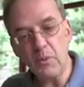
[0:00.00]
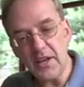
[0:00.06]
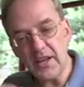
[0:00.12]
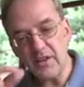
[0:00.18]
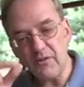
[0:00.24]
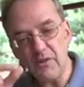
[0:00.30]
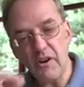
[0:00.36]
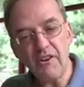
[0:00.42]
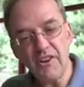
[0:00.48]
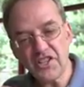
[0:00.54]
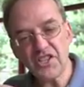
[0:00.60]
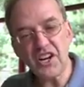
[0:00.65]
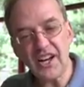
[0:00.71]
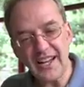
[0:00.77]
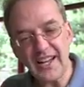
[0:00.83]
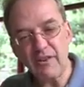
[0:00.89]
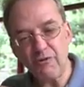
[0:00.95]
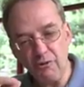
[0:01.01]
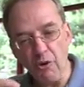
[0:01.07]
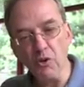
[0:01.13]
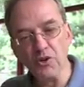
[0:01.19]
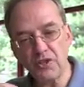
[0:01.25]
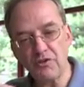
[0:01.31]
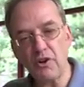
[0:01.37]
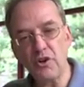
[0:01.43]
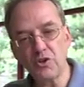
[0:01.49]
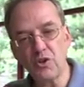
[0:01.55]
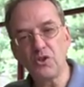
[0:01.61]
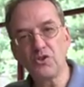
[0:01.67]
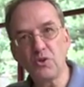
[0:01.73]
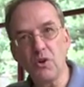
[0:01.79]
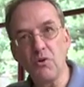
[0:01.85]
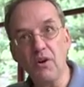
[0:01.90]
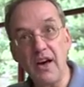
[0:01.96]
we can very tightly force a photon
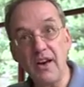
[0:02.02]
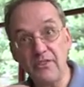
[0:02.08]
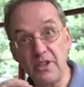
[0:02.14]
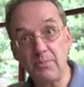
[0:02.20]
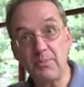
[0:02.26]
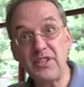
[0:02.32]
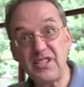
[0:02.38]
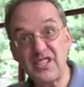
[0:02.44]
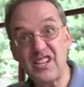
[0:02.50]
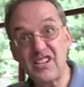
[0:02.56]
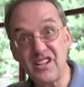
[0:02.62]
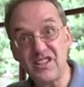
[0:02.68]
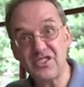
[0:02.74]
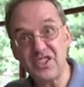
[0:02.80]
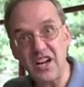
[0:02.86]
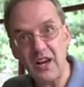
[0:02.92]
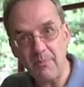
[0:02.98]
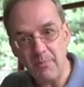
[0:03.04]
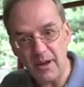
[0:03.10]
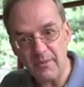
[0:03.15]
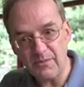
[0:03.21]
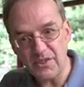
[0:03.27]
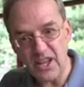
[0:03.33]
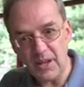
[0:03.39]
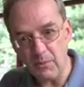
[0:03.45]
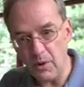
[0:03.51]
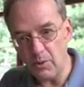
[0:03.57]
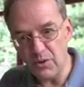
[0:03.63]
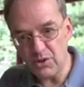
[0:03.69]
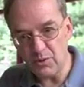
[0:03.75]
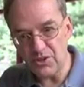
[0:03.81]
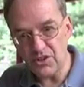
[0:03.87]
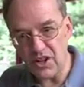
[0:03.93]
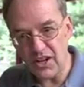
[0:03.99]
to arrive at a particular time by saying, well, we'll
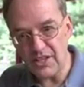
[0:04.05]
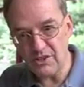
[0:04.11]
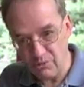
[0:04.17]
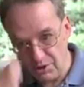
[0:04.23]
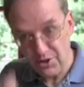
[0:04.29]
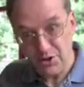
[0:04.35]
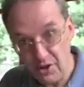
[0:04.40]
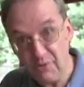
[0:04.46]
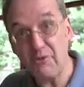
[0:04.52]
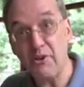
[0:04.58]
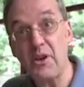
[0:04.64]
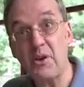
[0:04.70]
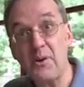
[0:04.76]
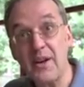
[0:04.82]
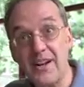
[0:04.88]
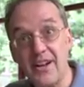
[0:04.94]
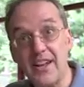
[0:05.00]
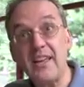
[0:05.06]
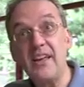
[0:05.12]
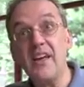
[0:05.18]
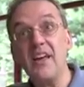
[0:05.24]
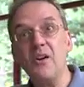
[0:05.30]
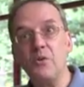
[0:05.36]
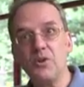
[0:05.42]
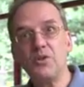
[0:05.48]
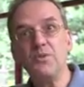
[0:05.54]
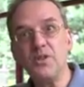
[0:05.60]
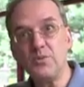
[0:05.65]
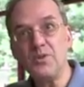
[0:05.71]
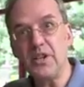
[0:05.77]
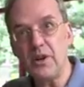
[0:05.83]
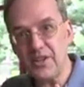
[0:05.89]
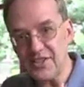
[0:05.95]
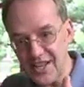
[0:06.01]
switch the laser on and off very quickly, which means
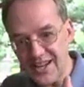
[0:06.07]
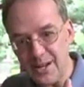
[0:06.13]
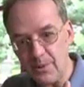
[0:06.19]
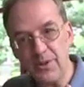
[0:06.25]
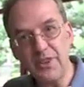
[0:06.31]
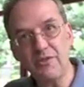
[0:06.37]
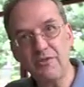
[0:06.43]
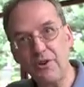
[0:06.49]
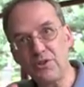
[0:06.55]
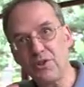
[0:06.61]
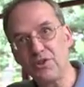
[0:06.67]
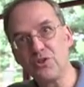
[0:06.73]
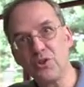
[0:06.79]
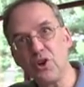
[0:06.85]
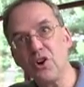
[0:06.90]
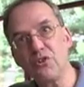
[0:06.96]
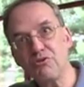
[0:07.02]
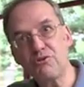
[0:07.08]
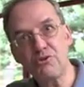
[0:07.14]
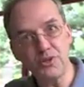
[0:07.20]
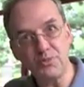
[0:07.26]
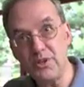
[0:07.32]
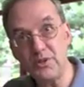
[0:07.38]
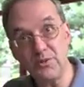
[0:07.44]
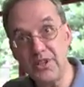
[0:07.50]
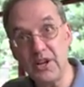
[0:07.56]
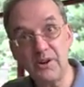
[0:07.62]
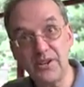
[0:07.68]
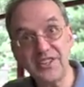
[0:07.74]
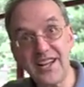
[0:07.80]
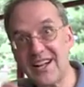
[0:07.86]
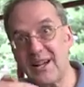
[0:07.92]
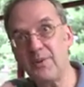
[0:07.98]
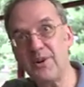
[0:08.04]
we know exactly when the photon took off, which means we know
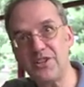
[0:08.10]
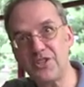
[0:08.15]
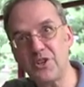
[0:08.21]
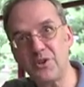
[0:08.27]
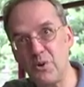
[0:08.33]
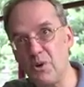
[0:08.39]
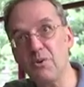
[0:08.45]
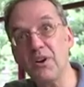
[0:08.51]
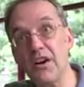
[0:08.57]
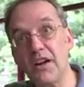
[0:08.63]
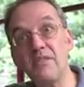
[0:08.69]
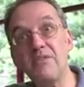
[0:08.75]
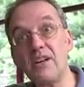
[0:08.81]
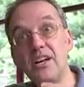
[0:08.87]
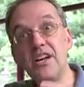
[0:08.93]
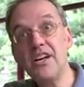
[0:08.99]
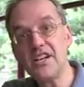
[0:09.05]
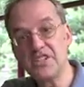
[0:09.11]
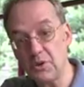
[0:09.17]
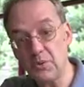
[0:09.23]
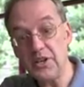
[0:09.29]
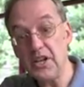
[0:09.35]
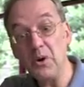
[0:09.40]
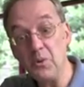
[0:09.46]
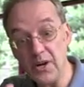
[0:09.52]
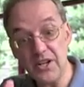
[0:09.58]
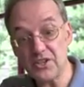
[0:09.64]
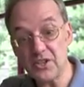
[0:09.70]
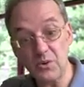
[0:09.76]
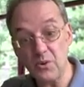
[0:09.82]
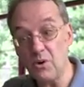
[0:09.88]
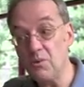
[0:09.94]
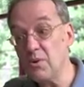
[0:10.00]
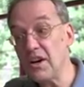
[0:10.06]
exactly when it's going to arrive. So we know when it's going
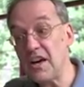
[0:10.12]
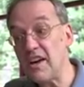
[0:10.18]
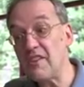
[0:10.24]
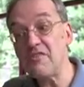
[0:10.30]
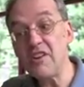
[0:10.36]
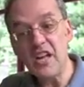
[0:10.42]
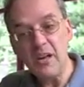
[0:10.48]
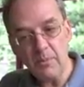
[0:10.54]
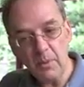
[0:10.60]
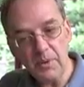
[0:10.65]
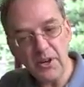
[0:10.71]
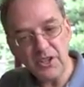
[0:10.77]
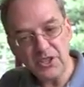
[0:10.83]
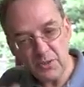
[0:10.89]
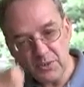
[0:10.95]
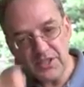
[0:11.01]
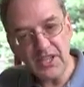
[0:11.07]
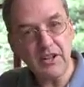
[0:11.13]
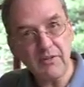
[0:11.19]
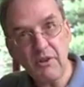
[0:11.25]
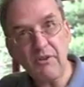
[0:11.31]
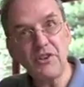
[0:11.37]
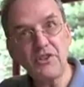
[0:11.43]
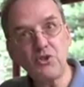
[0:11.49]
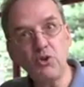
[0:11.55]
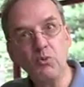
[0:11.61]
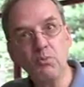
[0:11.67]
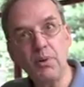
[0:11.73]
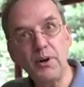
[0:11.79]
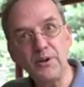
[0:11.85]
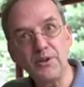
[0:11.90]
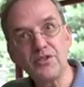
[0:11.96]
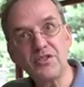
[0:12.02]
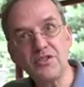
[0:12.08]
to arrive, but because it was then a very short
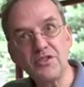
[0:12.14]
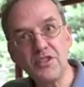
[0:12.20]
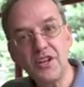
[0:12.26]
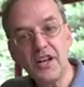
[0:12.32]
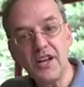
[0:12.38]
pulse,